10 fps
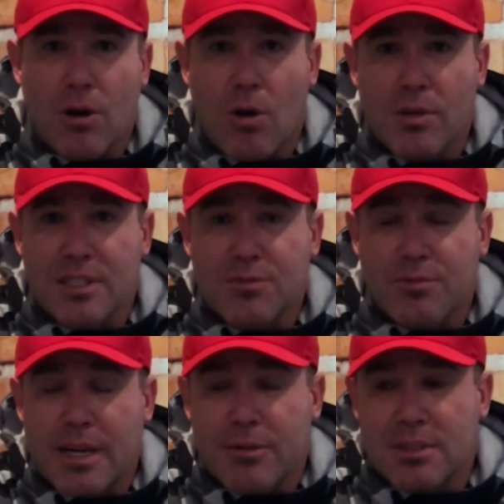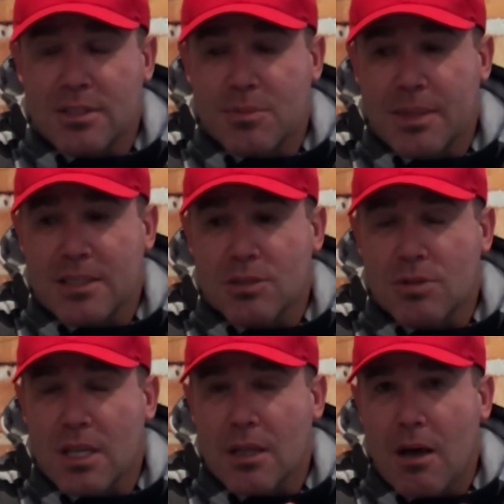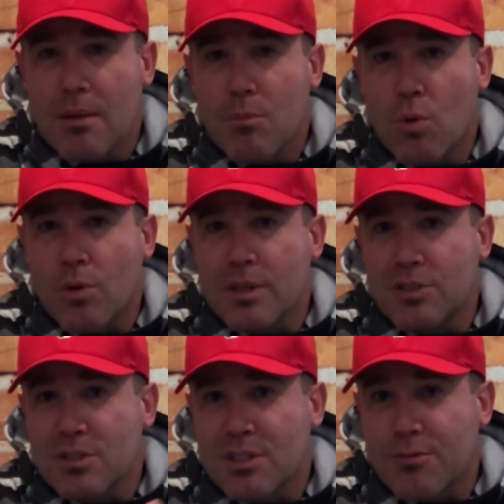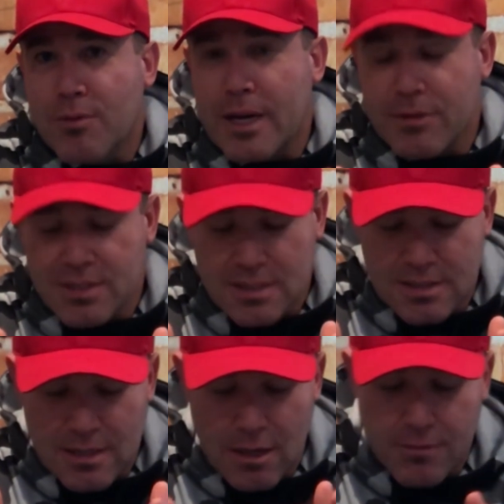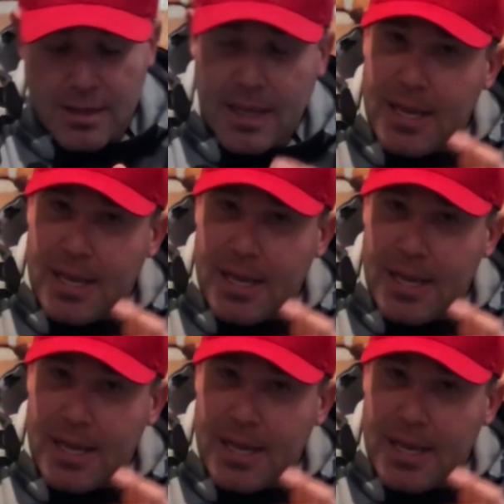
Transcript: all these fragrances because there's a lot more than just the fragrance itself.